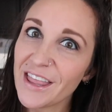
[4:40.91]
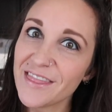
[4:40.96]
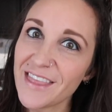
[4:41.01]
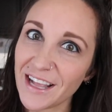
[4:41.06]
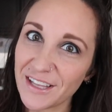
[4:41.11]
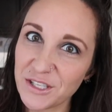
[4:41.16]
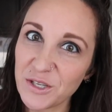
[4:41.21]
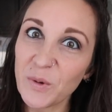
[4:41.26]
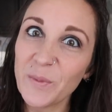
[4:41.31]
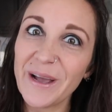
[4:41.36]

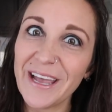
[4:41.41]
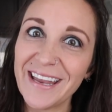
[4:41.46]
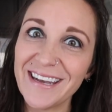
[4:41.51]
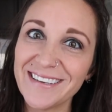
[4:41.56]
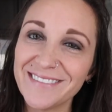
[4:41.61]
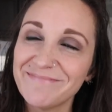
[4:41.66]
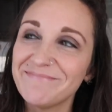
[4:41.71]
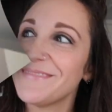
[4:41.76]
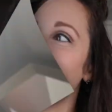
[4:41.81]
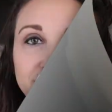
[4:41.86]
that's a
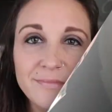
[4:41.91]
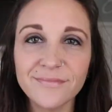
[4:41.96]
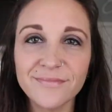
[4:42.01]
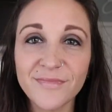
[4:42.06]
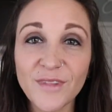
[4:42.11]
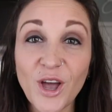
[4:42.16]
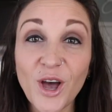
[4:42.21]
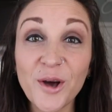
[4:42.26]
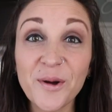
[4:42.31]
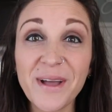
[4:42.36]
win.
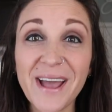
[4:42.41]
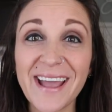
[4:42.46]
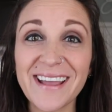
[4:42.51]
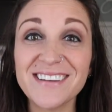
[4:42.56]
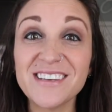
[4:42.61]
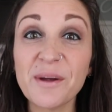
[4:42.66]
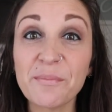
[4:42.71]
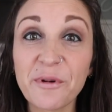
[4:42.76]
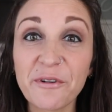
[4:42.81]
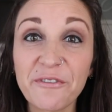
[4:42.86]
That.
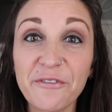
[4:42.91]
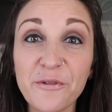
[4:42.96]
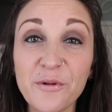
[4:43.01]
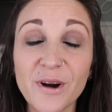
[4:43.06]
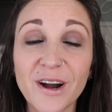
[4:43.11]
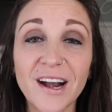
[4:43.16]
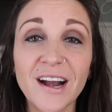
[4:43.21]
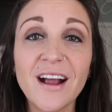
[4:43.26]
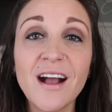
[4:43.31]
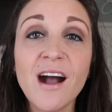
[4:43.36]
Okay, number
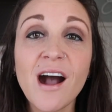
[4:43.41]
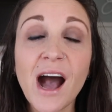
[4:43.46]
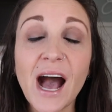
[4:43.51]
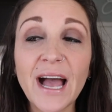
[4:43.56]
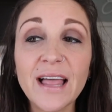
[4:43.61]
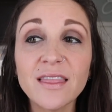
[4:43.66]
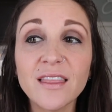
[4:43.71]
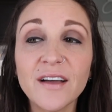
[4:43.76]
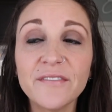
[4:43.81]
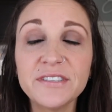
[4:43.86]
four,
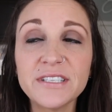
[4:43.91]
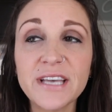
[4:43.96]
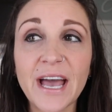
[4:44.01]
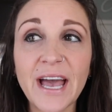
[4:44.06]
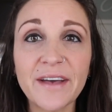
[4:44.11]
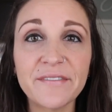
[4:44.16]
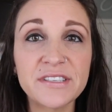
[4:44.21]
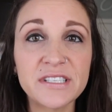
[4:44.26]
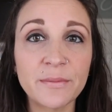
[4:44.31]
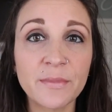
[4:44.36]
I love to
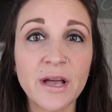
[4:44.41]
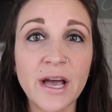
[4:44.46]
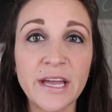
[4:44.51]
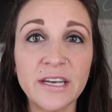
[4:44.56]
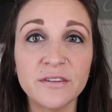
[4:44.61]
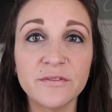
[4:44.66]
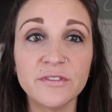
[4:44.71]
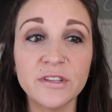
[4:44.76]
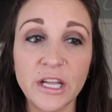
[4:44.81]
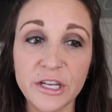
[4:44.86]
have some
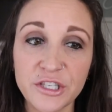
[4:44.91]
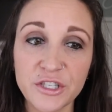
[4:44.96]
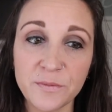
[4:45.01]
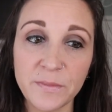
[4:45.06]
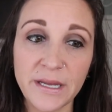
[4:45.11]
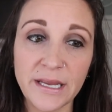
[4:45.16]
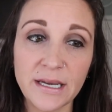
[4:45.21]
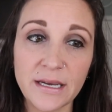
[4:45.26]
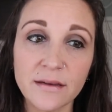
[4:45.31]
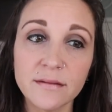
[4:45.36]
kind of lunch
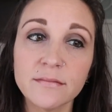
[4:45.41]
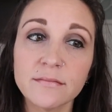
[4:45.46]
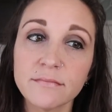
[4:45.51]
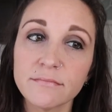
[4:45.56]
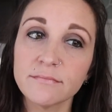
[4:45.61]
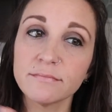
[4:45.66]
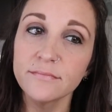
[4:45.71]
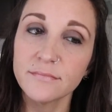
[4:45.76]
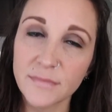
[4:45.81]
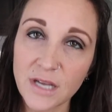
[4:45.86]
meat
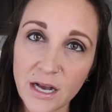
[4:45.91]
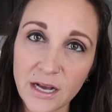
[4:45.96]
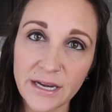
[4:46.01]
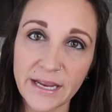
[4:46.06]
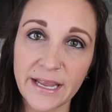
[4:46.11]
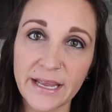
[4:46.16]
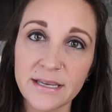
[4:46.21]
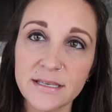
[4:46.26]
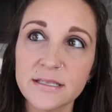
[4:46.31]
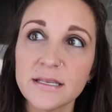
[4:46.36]
on
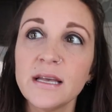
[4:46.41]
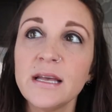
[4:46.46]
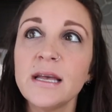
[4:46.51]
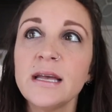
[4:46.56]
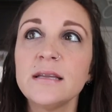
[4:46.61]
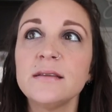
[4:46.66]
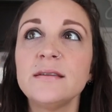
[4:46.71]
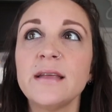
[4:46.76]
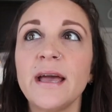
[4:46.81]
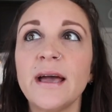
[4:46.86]
hand.
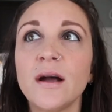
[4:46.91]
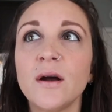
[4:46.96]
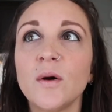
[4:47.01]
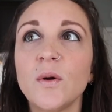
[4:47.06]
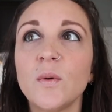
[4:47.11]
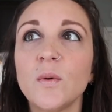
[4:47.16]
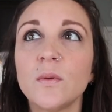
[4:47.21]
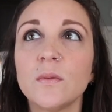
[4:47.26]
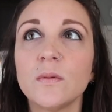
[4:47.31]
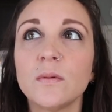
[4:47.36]

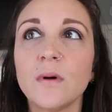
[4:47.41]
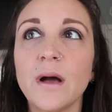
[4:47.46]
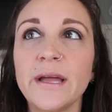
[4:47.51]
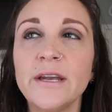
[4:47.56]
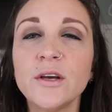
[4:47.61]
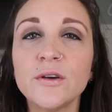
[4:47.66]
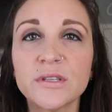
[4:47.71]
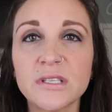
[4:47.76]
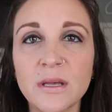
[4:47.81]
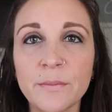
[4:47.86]
Now, I
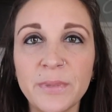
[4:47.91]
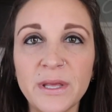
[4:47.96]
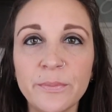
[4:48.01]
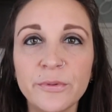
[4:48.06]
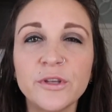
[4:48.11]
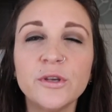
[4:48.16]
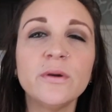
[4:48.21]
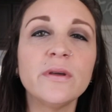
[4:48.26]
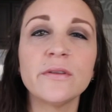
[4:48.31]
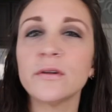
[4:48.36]
know some
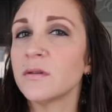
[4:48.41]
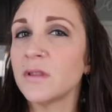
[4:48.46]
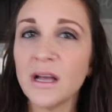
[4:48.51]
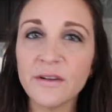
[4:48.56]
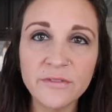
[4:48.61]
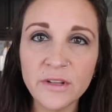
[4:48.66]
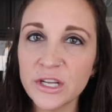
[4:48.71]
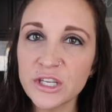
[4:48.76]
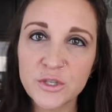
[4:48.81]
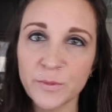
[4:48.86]
people, you either
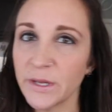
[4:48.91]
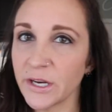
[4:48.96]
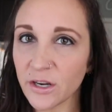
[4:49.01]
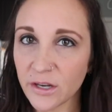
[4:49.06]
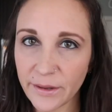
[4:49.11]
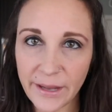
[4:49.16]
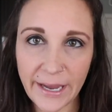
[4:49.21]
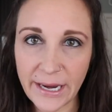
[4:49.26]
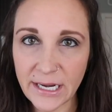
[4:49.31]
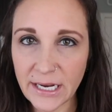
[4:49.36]
love lunch meat or
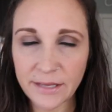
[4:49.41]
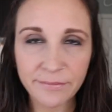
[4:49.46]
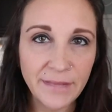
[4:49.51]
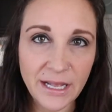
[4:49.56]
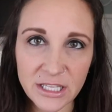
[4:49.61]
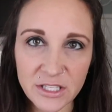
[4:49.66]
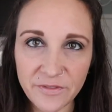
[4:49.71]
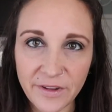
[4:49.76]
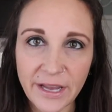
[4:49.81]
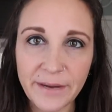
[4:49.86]
you hate it,
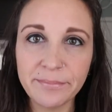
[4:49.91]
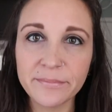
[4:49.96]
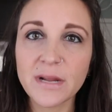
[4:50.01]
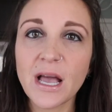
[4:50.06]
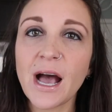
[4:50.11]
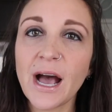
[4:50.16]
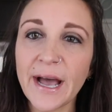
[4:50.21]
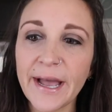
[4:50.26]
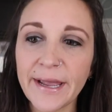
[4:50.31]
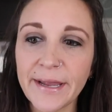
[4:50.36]
that's fine.
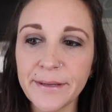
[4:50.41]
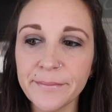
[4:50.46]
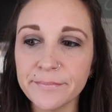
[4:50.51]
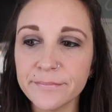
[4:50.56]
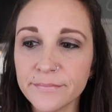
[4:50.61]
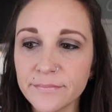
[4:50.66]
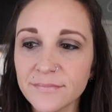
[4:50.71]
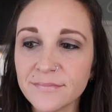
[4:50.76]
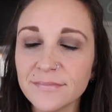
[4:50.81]
I